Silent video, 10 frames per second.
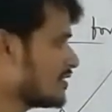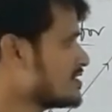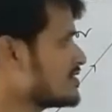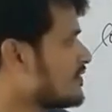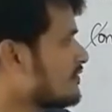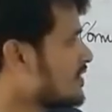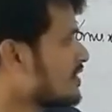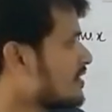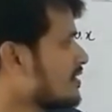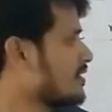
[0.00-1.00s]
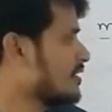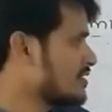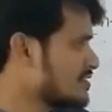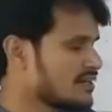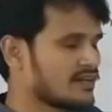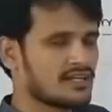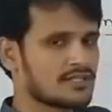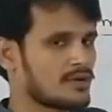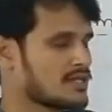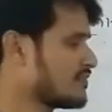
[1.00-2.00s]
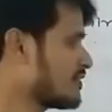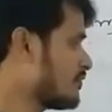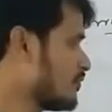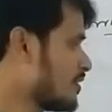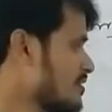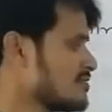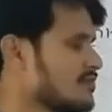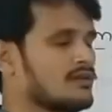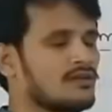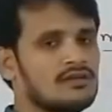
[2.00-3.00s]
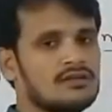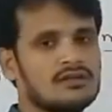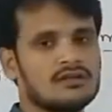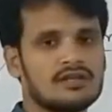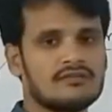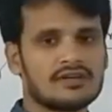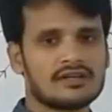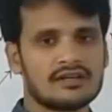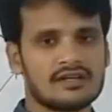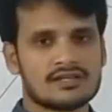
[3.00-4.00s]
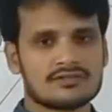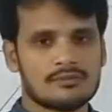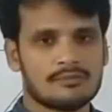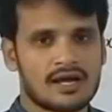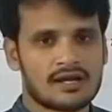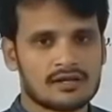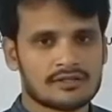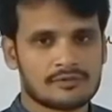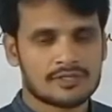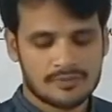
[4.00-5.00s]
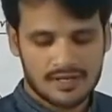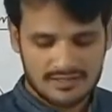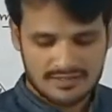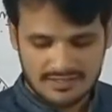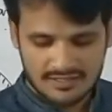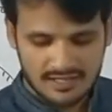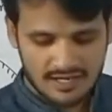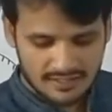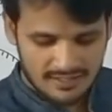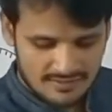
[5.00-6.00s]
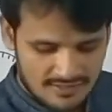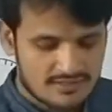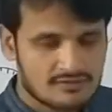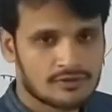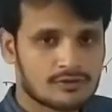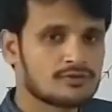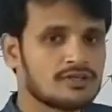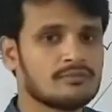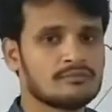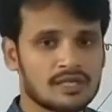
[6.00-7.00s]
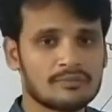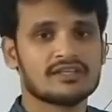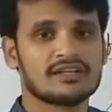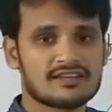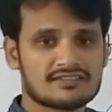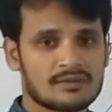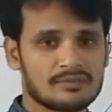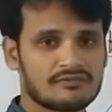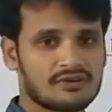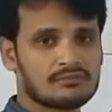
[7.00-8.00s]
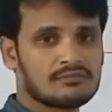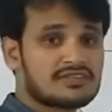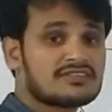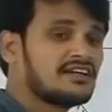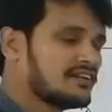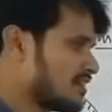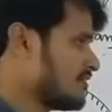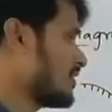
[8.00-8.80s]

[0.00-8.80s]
is, if reflected ray, incident ray is passing from focus, reflected ray also parallel to the principal axis. And third case is, we know that maybe the ray is coming from center of